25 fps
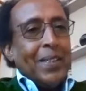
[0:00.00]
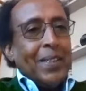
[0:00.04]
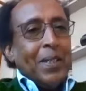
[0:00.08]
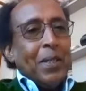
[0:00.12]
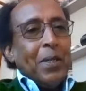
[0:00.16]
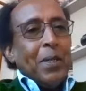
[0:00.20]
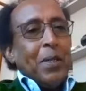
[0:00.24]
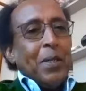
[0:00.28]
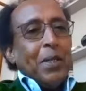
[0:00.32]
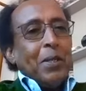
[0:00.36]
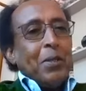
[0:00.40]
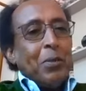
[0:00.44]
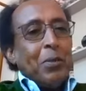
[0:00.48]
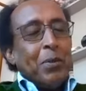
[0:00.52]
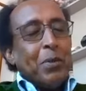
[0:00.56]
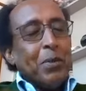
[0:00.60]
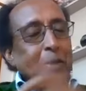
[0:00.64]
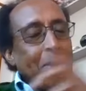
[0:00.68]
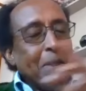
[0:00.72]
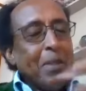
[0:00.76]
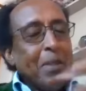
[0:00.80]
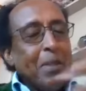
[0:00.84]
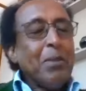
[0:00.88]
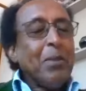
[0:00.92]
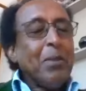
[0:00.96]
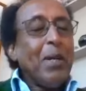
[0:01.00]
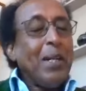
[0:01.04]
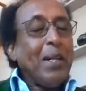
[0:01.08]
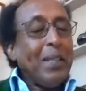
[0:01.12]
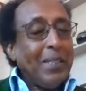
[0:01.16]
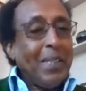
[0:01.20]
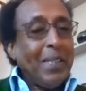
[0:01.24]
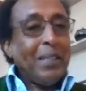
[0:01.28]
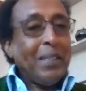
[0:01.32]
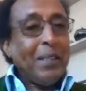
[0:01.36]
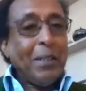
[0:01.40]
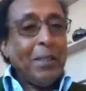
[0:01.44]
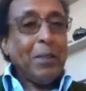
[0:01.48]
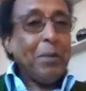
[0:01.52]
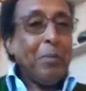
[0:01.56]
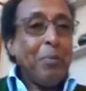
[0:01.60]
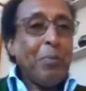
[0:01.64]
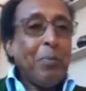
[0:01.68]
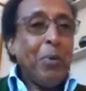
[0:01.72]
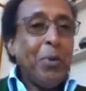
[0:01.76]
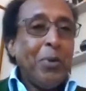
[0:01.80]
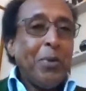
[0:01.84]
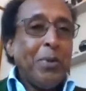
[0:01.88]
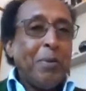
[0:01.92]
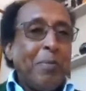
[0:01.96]
yeah. Well, no, I, I get the
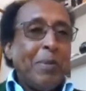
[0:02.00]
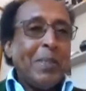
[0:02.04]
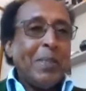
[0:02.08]
point.